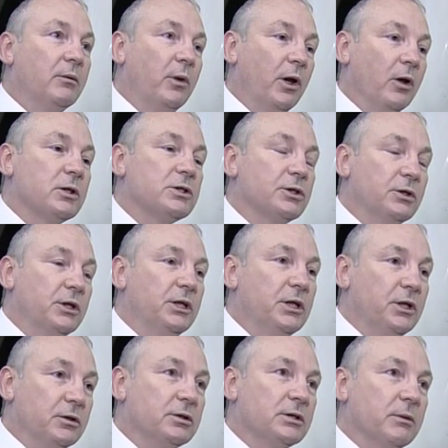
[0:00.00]
and we also need
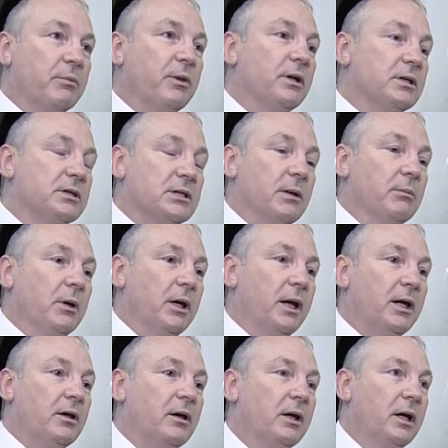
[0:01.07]
to do something to
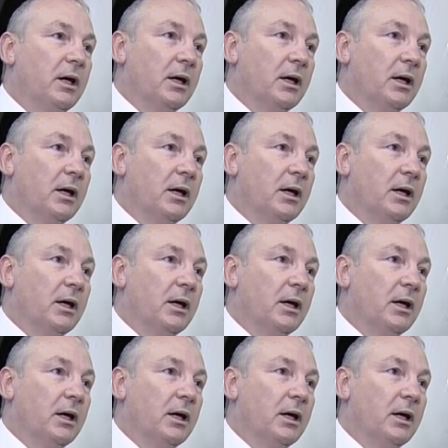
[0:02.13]
stimulate